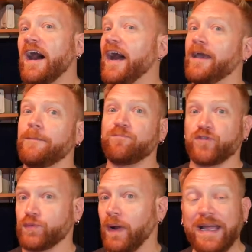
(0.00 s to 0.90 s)
I
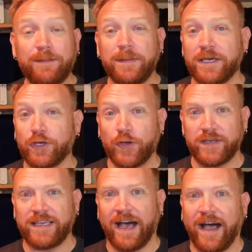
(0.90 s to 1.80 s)
try to be a
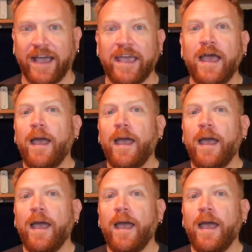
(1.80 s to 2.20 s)
good guy,